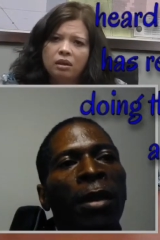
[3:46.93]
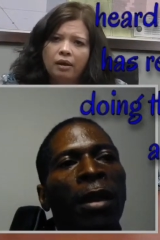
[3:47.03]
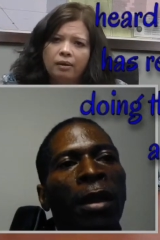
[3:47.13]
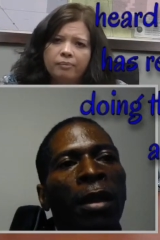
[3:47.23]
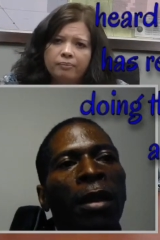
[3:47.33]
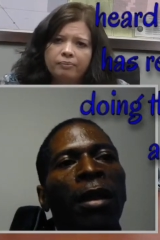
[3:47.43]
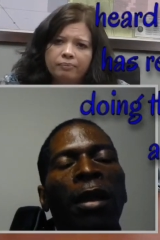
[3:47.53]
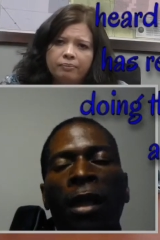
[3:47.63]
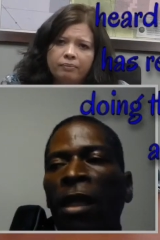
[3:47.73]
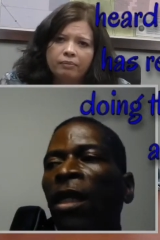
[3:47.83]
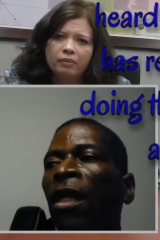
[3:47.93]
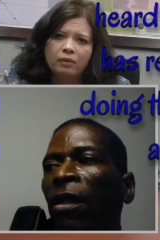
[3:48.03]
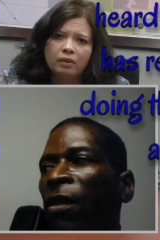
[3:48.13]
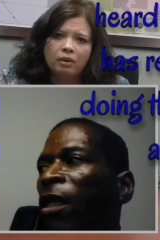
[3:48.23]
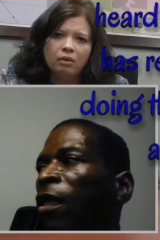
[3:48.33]
Speaker 1: Yeah. And thank
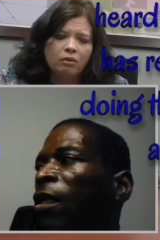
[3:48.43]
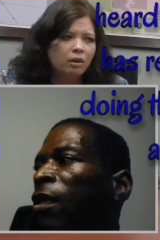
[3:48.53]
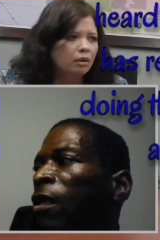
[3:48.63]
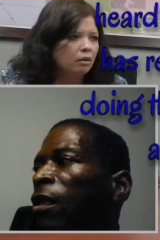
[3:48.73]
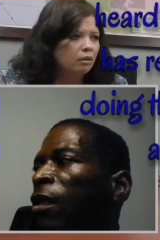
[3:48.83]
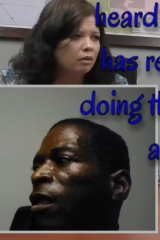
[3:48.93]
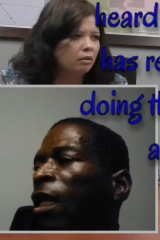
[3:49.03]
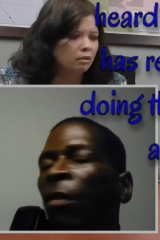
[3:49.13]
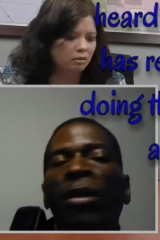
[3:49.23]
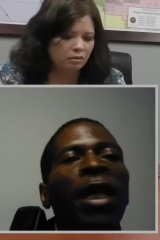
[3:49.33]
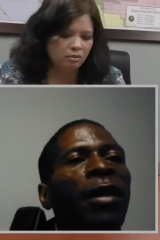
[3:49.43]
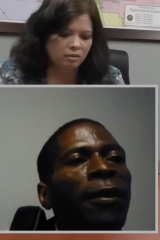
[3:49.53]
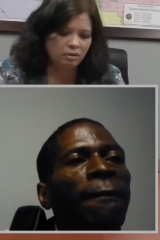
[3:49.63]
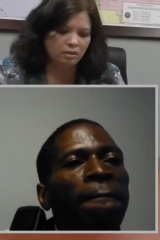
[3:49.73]
you again. Okay. God bless.